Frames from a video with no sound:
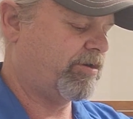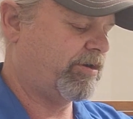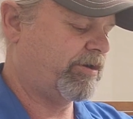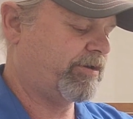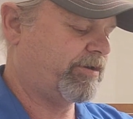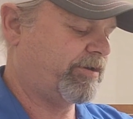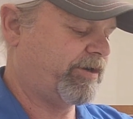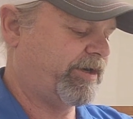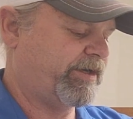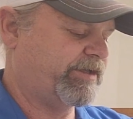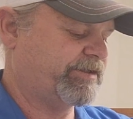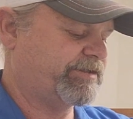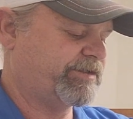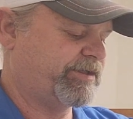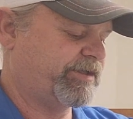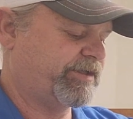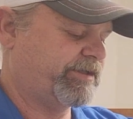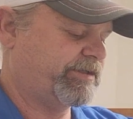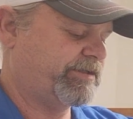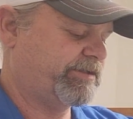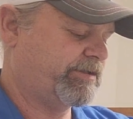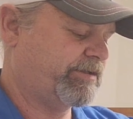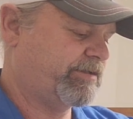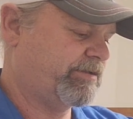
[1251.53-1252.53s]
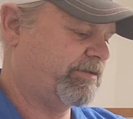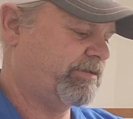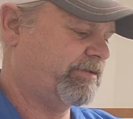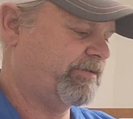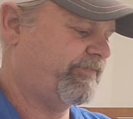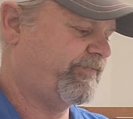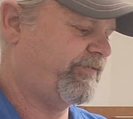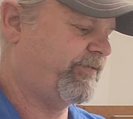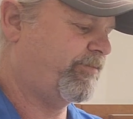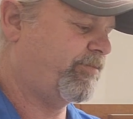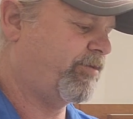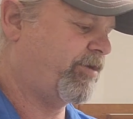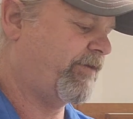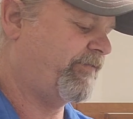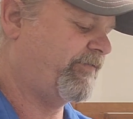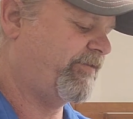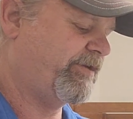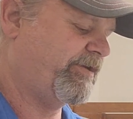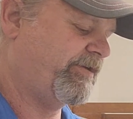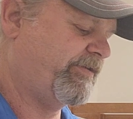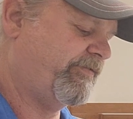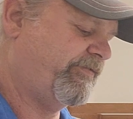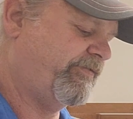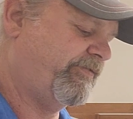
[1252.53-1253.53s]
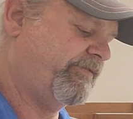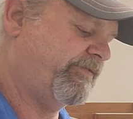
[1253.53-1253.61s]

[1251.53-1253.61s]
Craigslist if you're brave enough.